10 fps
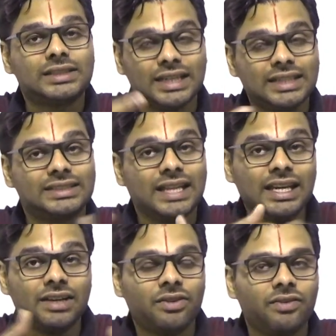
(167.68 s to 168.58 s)
is the
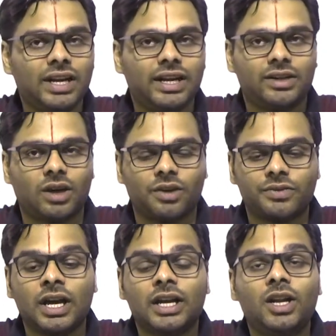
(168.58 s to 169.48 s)
equivalent of
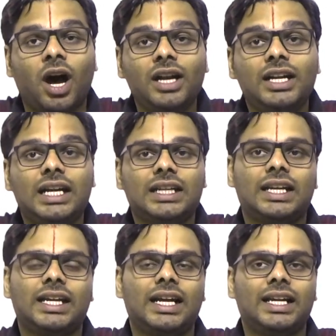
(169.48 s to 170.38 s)
non-debt
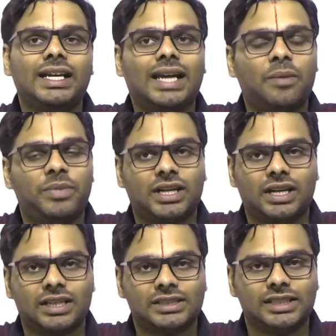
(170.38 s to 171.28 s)
creating capital
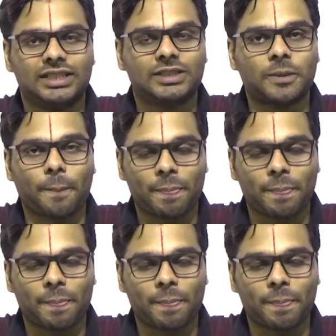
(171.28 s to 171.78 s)
receipts.